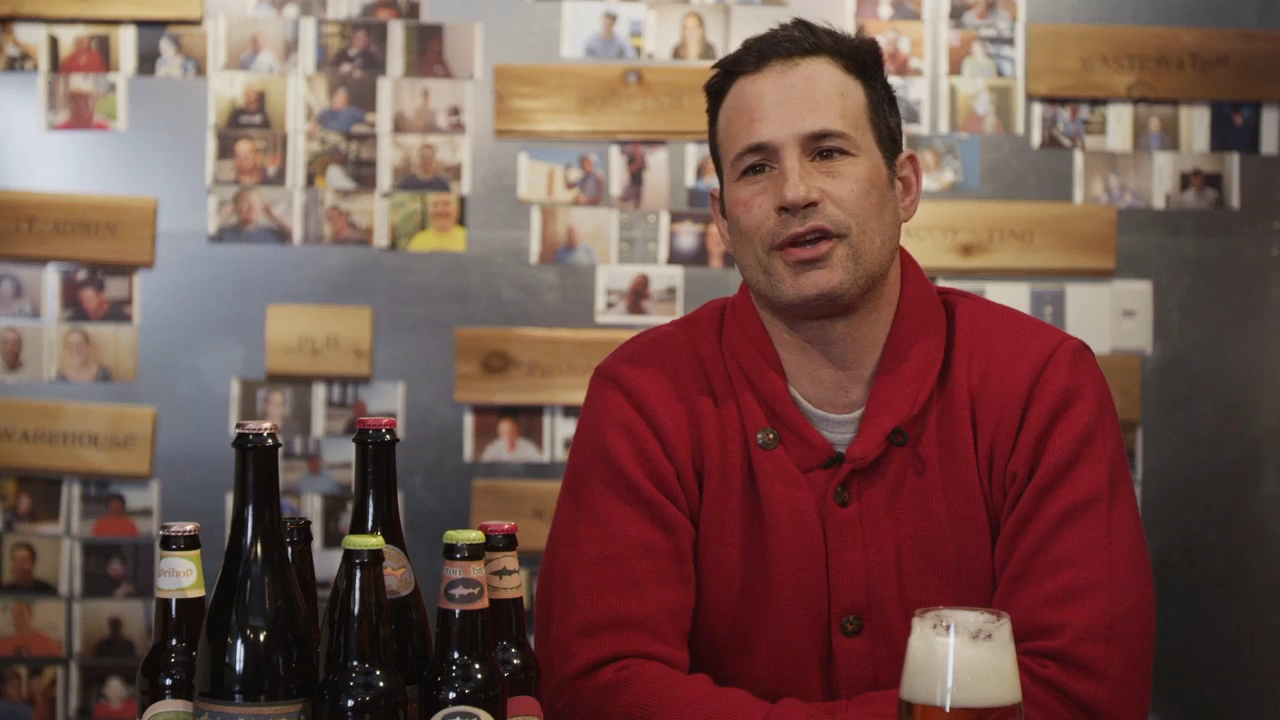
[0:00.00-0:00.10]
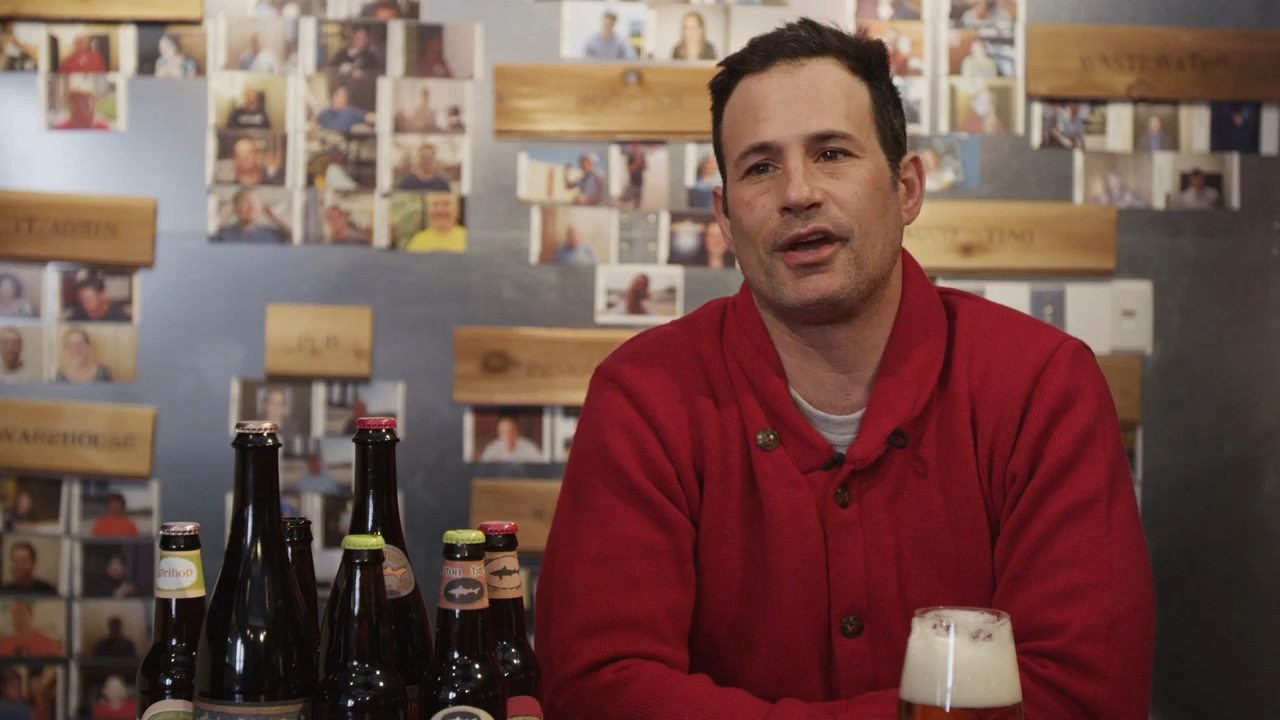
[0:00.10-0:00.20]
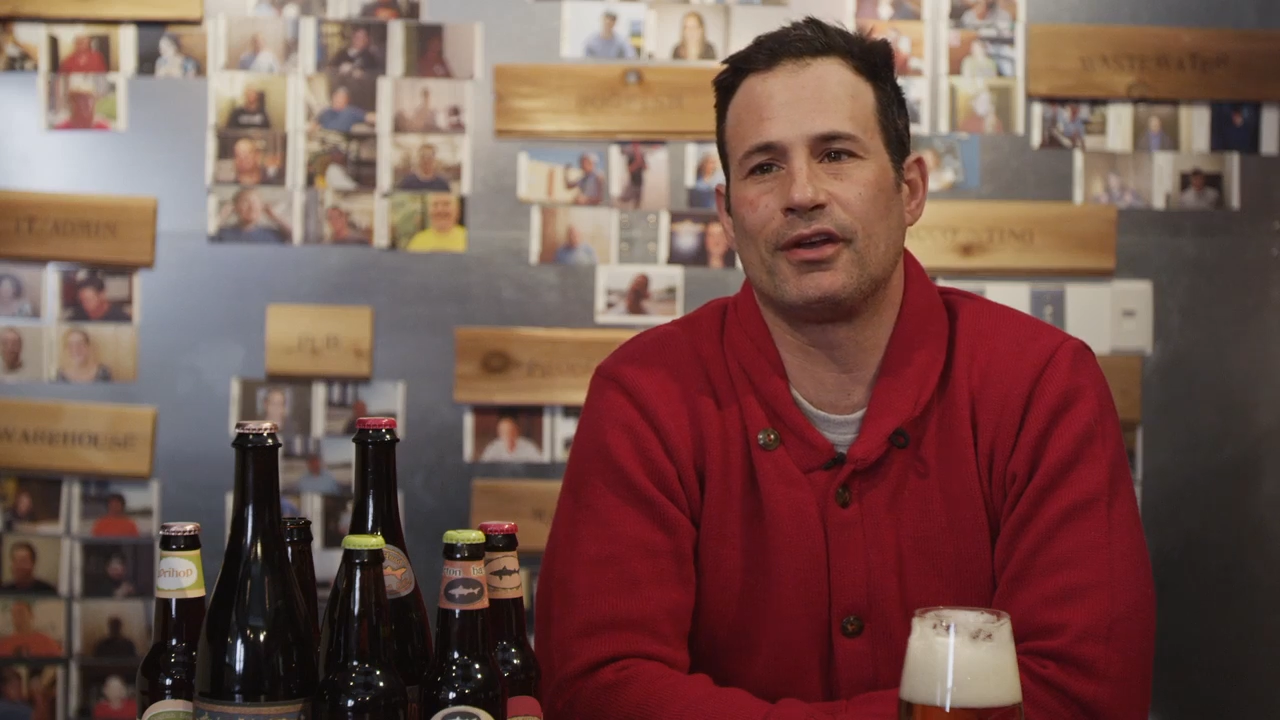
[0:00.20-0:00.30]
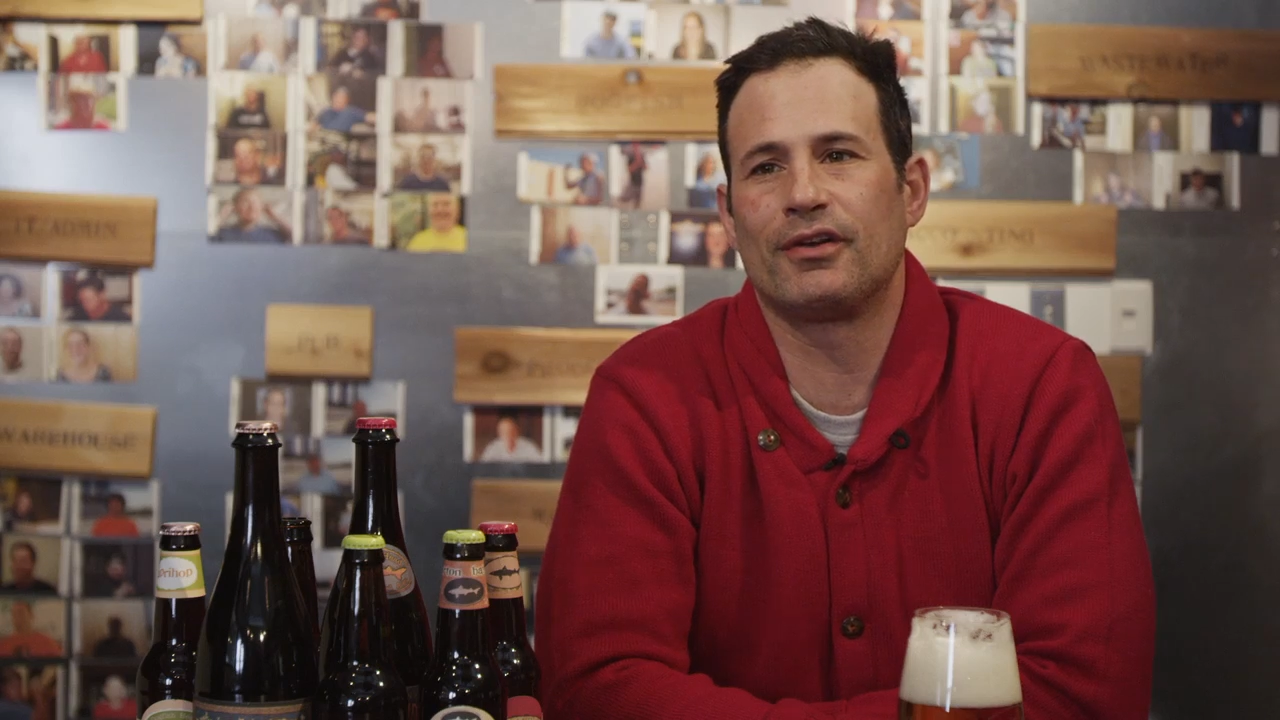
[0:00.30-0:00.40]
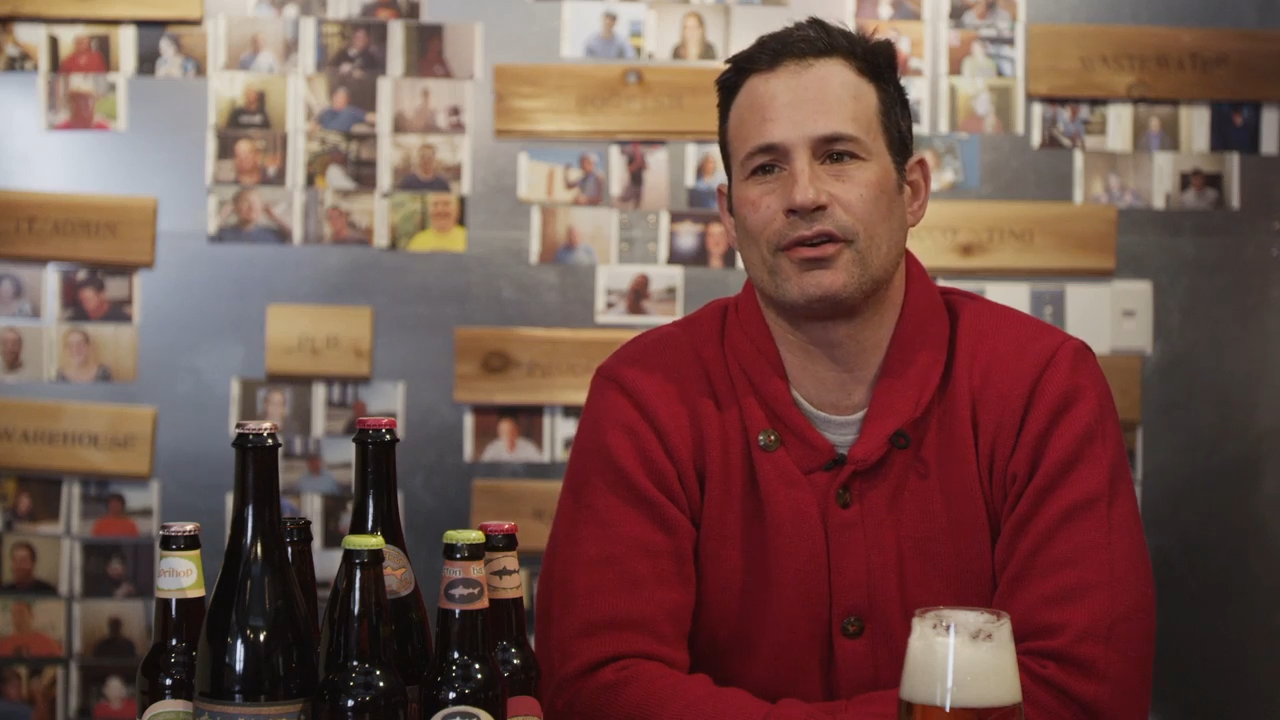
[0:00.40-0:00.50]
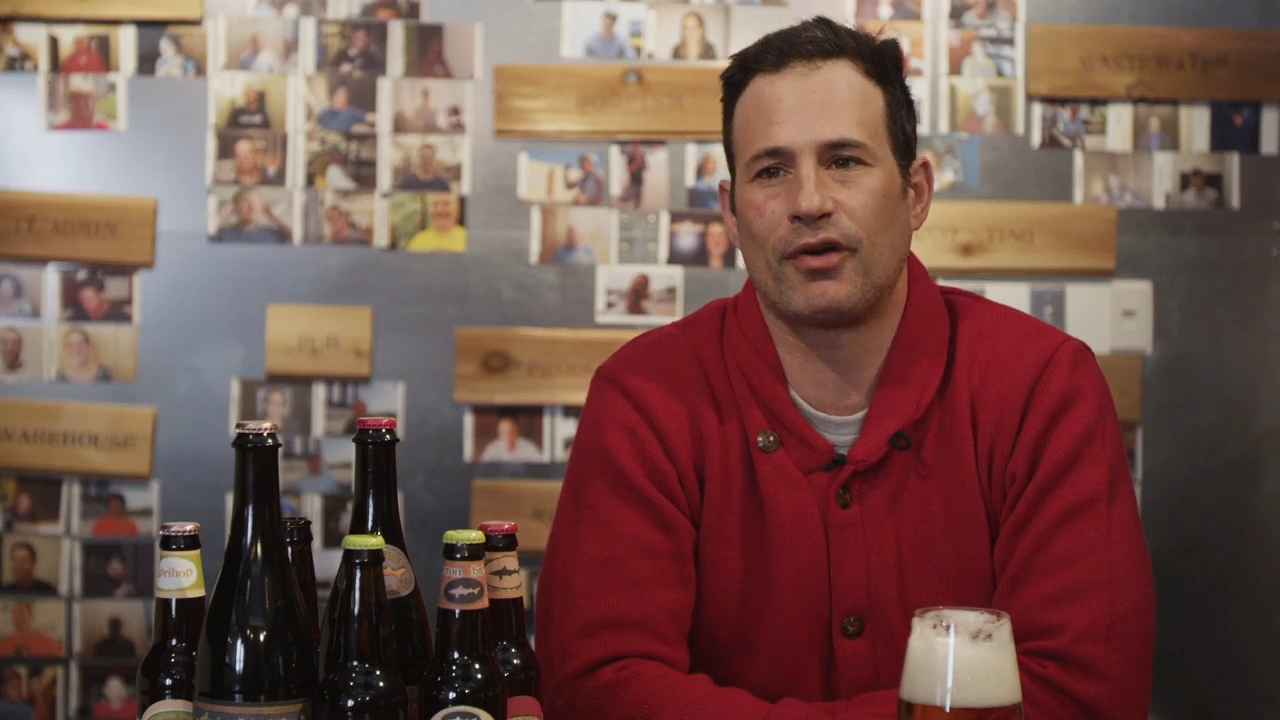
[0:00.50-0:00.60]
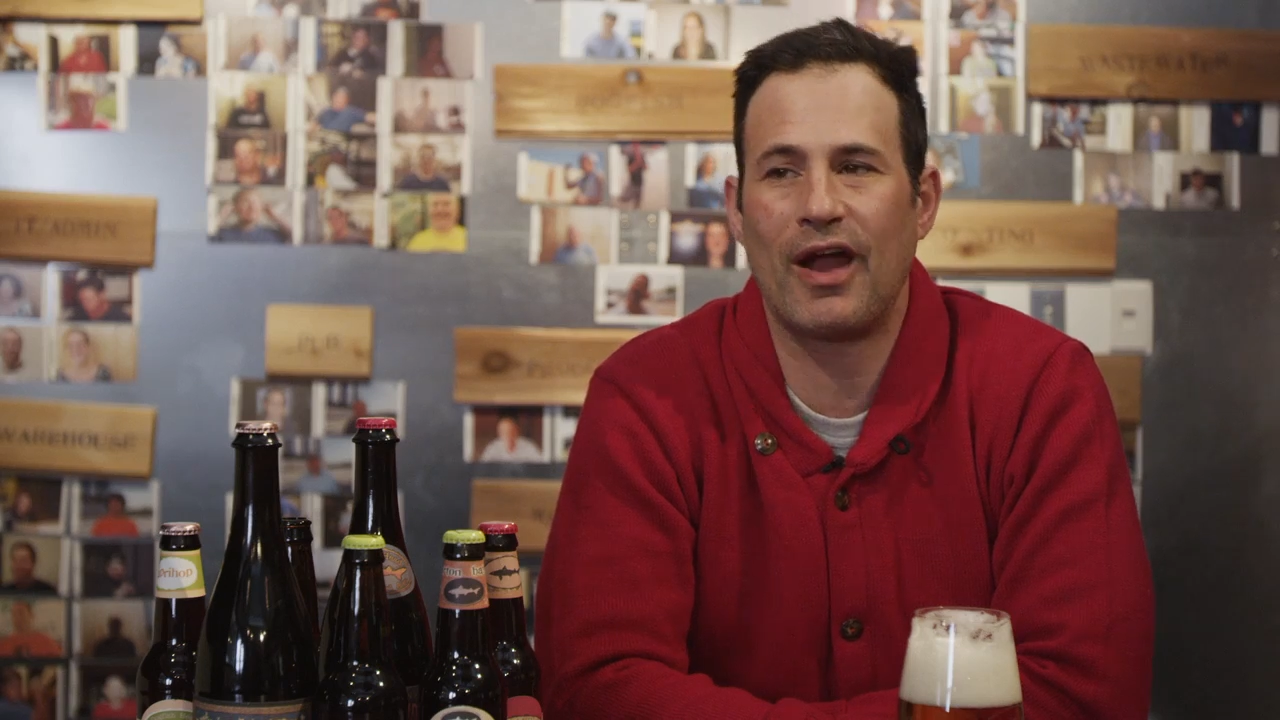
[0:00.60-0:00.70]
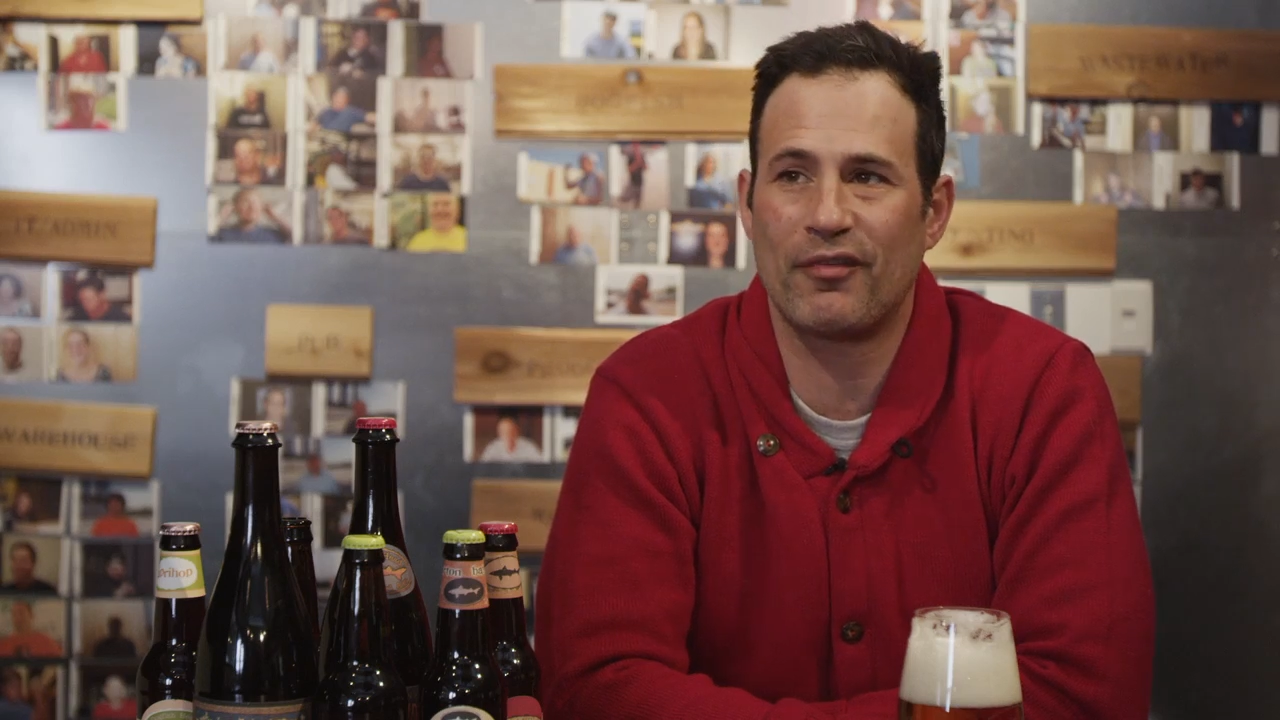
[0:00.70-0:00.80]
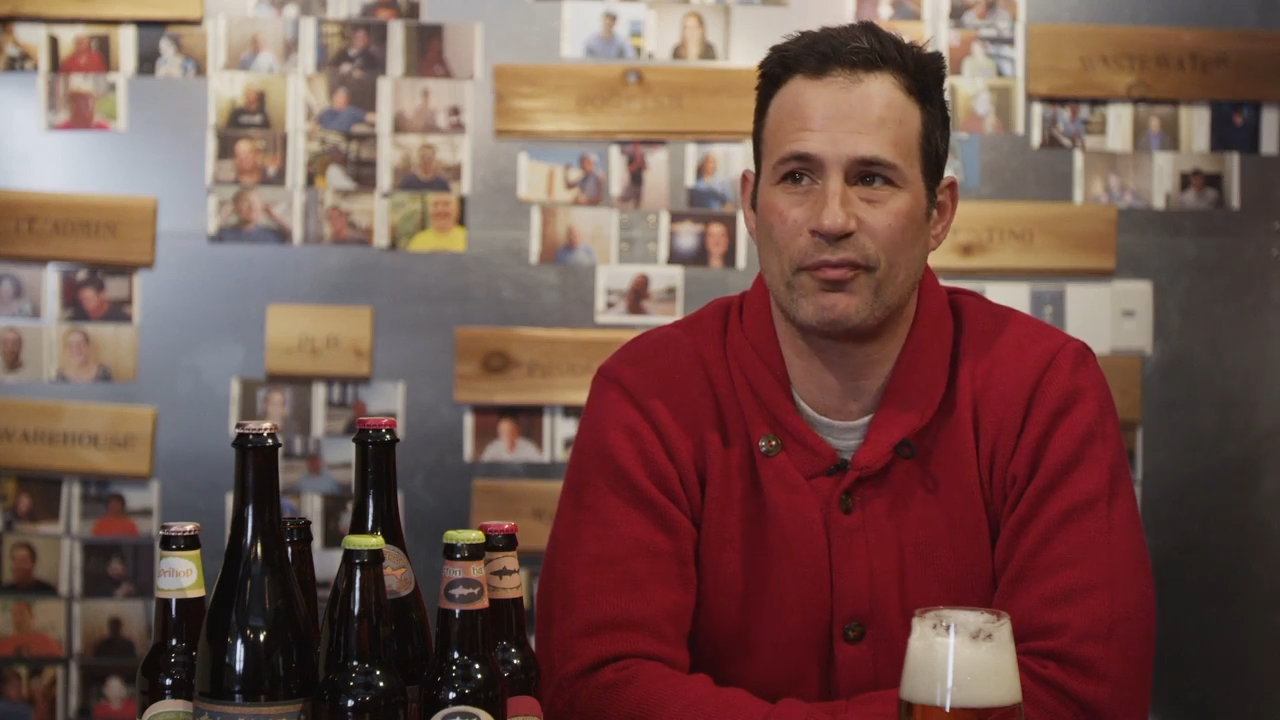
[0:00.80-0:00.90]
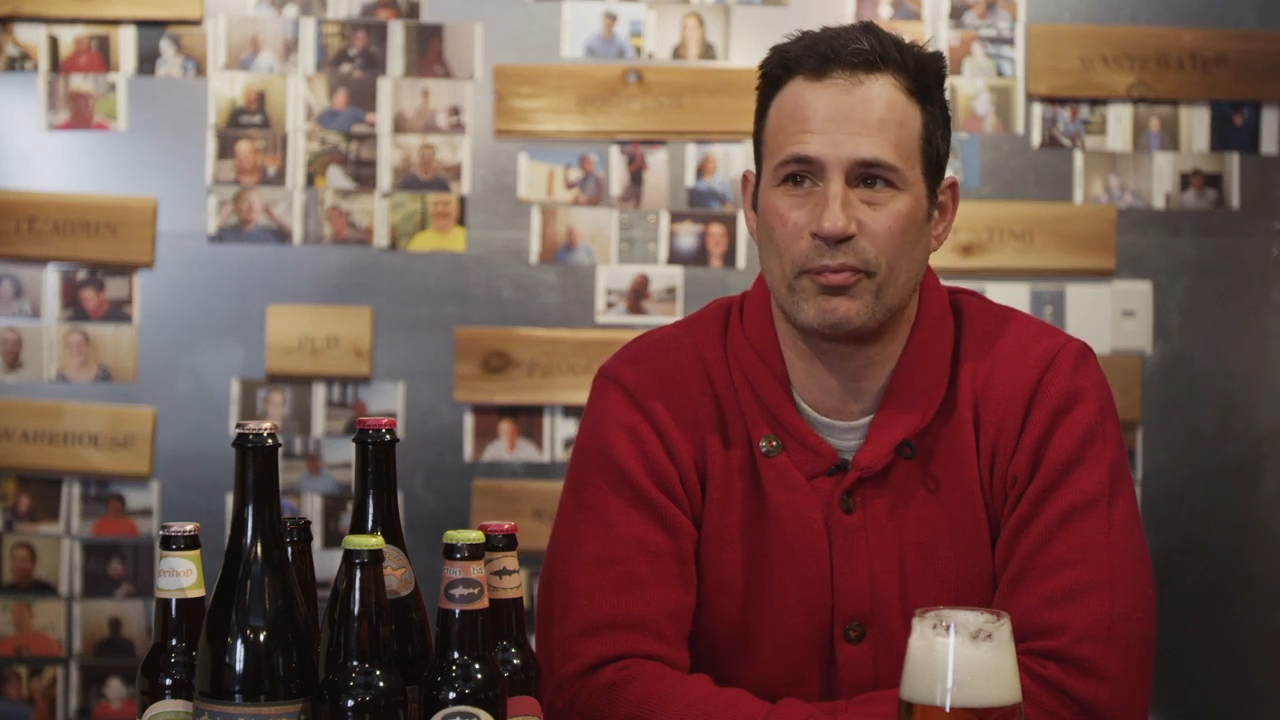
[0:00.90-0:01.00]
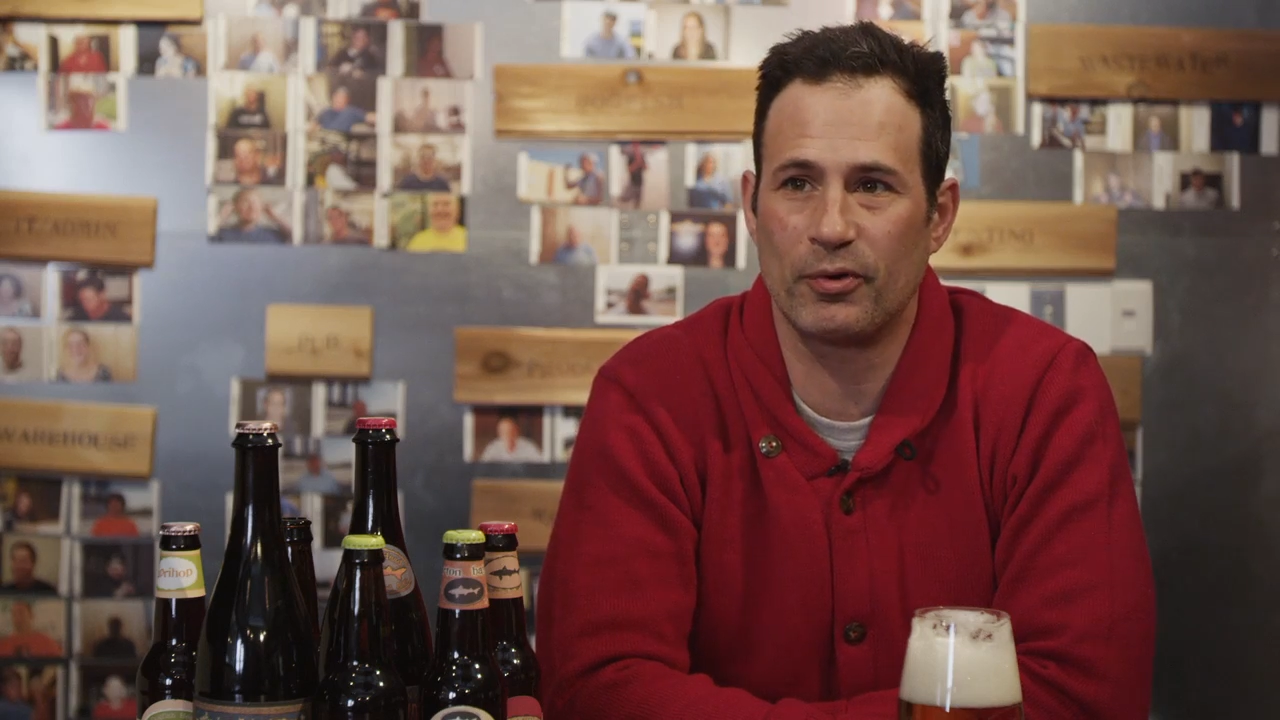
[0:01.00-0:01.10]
Head Craft